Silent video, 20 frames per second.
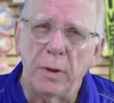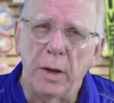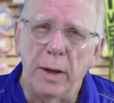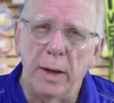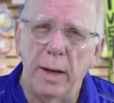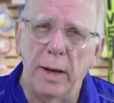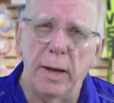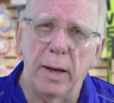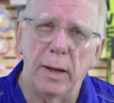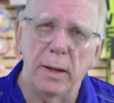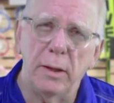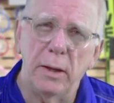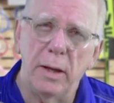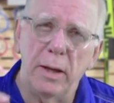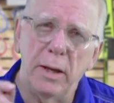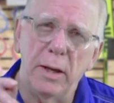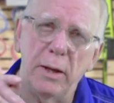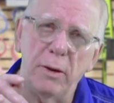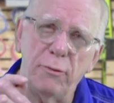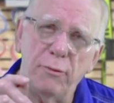and
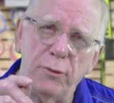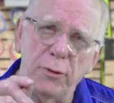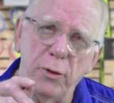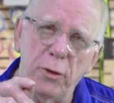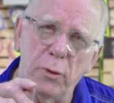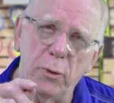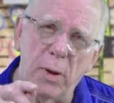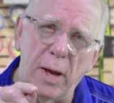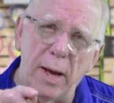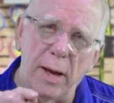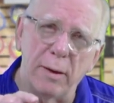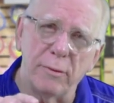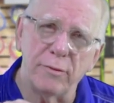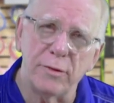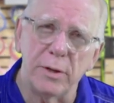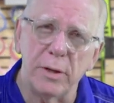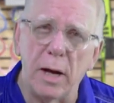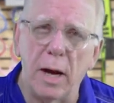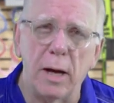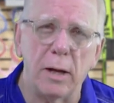if you
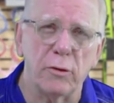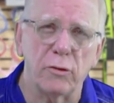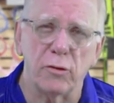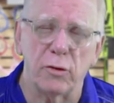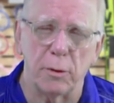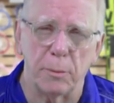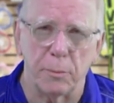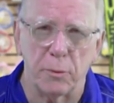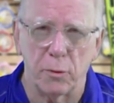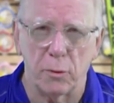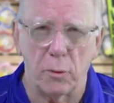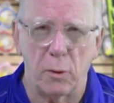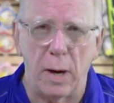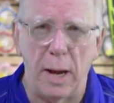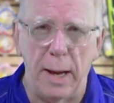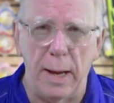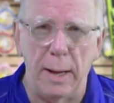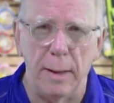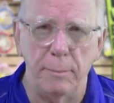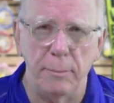have not
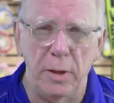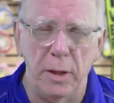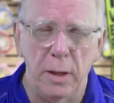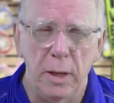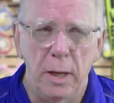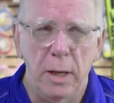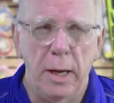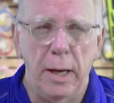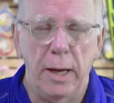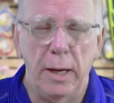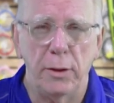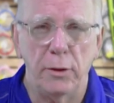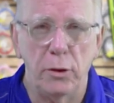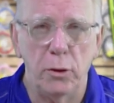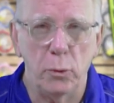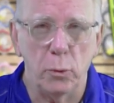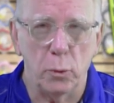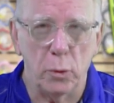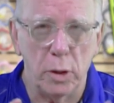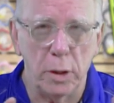subscribed and
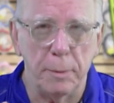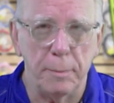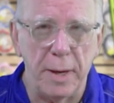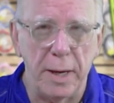you want to